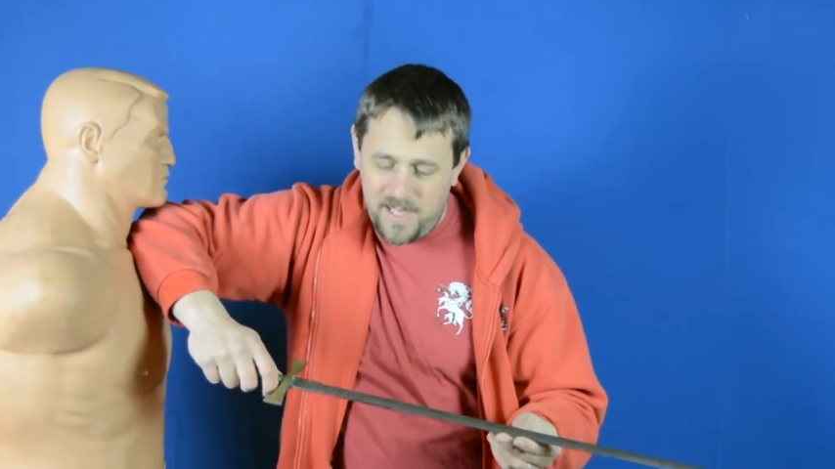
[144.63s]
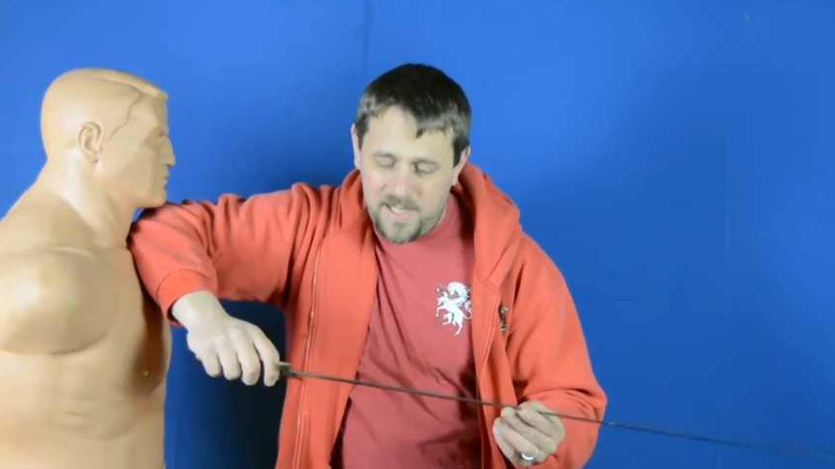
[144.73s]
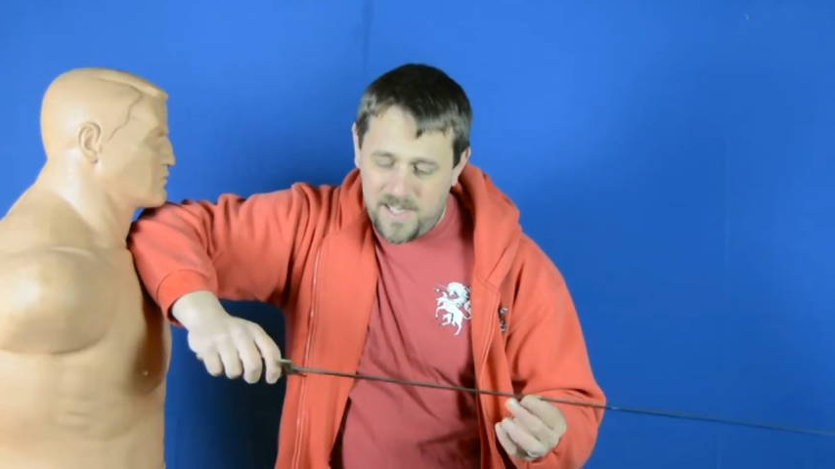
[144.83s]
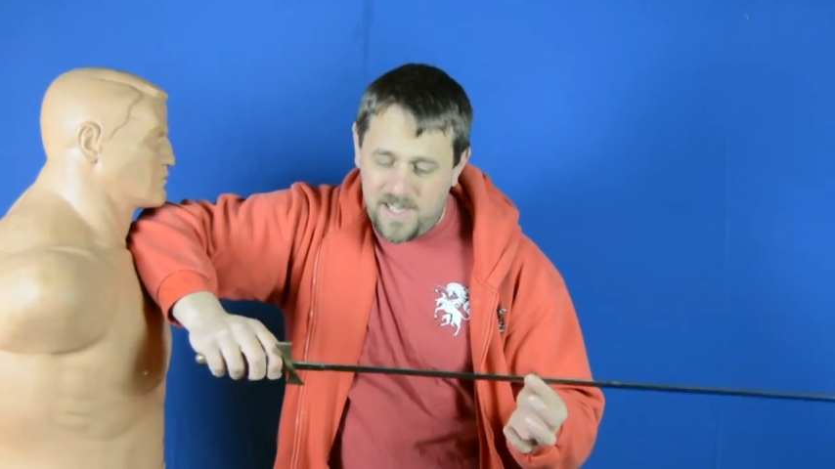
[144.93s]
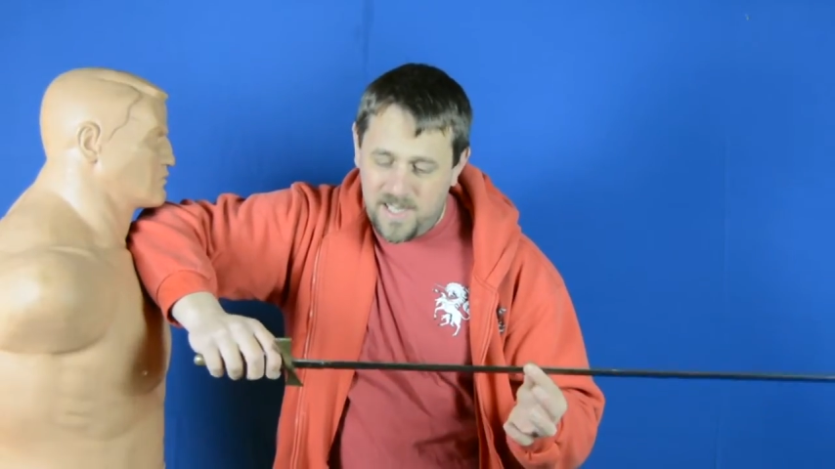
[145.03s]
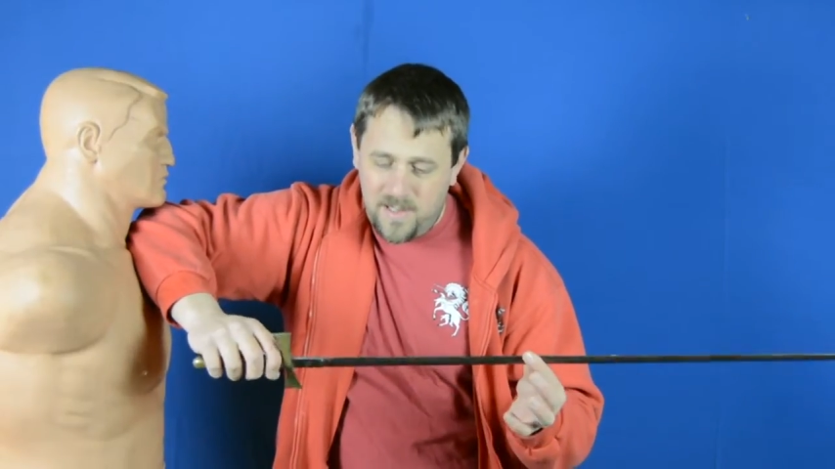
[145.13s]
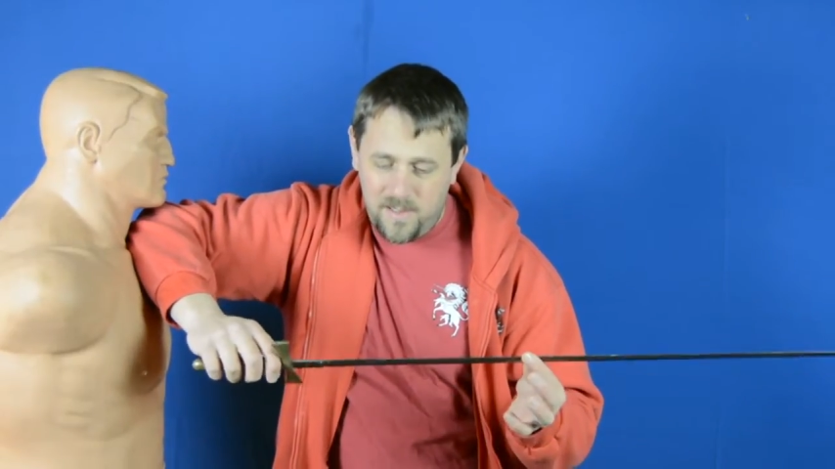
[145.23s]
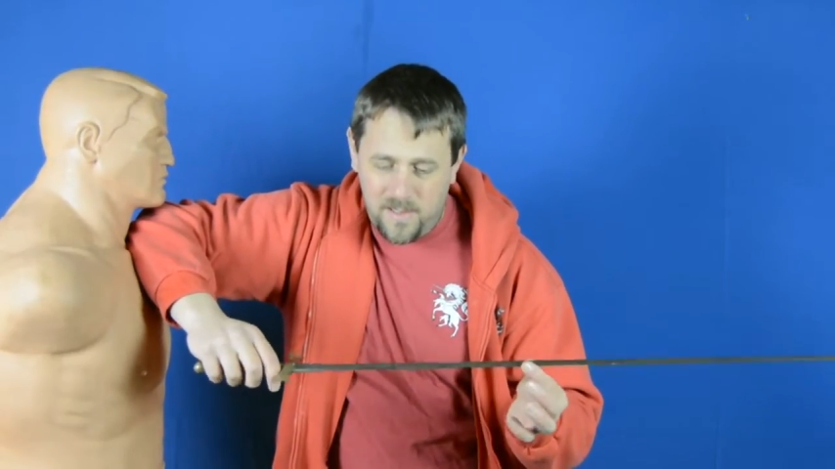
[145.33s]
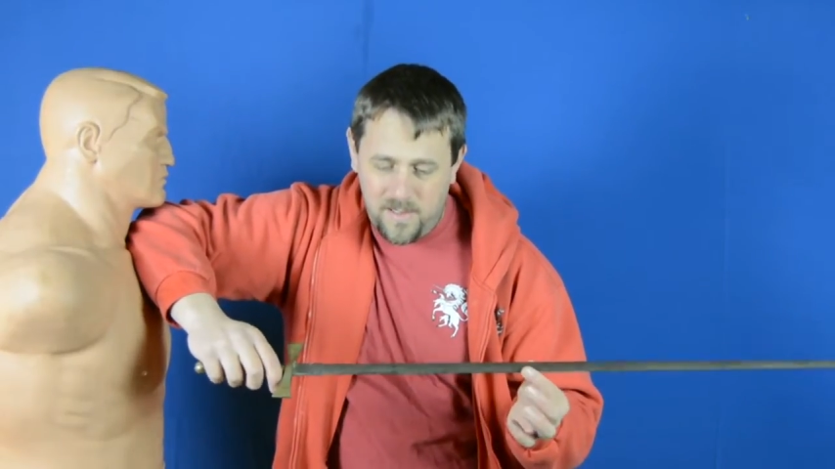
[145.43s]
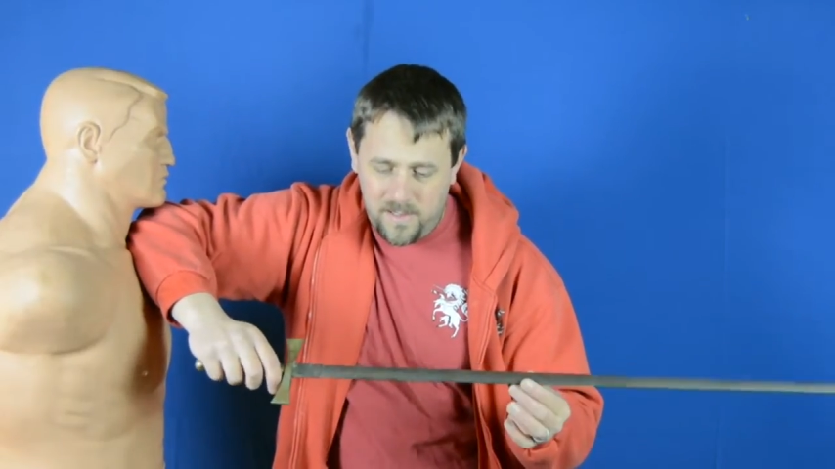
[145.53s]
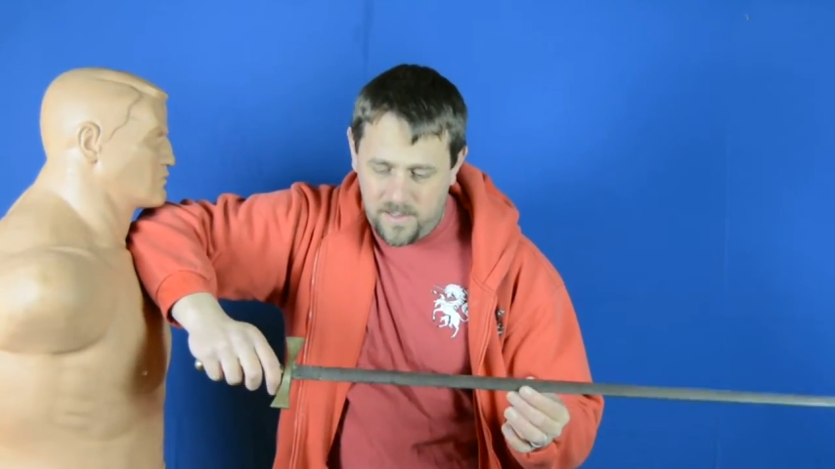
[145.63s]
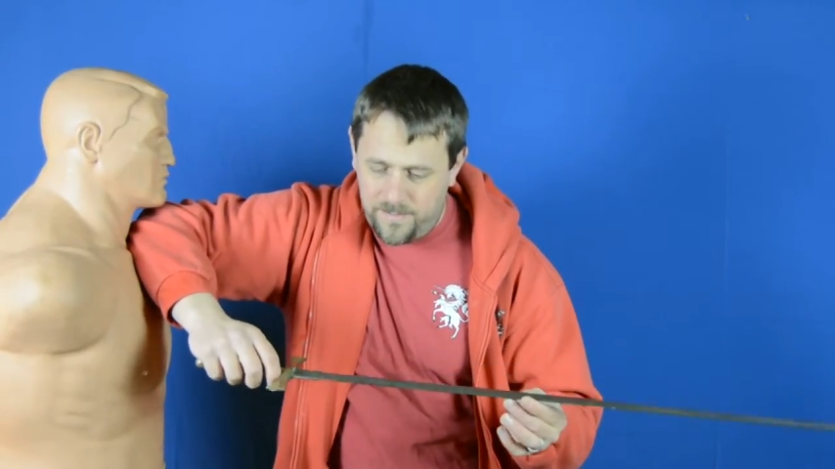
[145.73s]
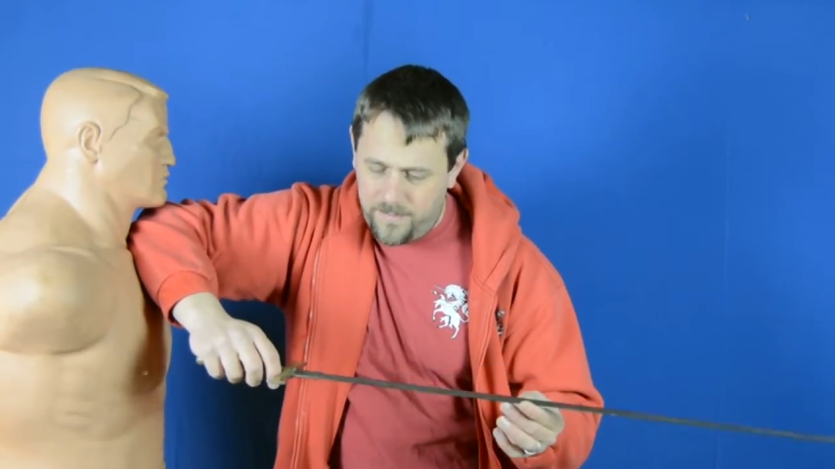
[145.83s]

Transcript: It's a single